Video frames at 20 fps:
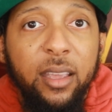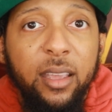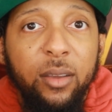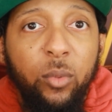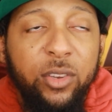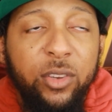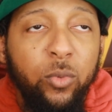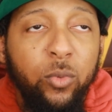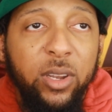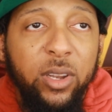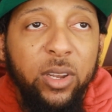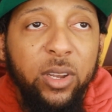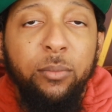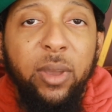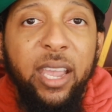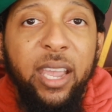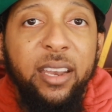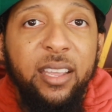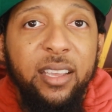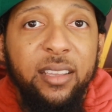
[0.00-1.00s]
which really
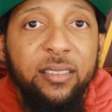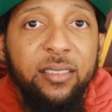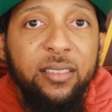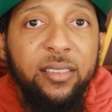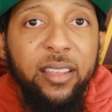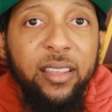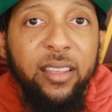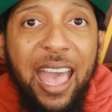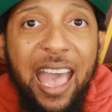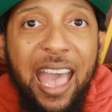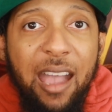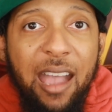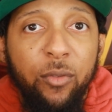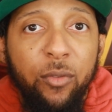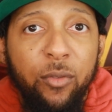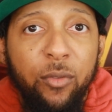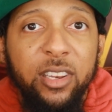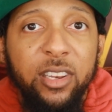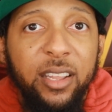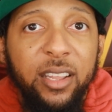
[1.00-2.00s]
made his
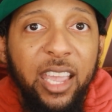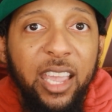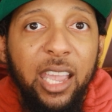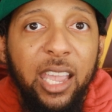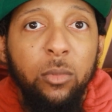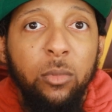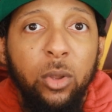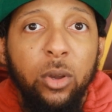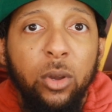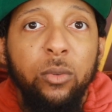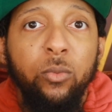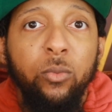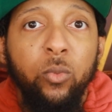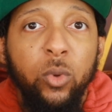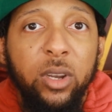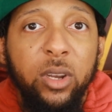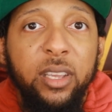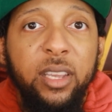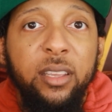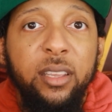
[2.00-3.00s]
average in the game look
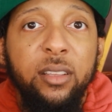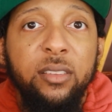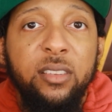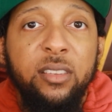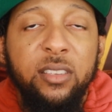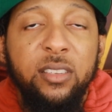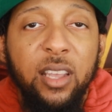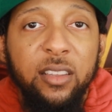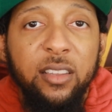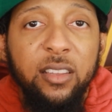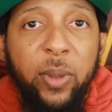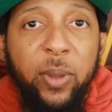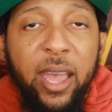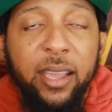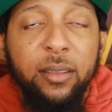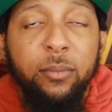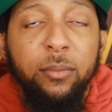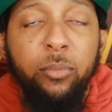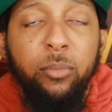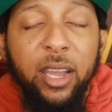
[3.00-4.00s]
really suspect.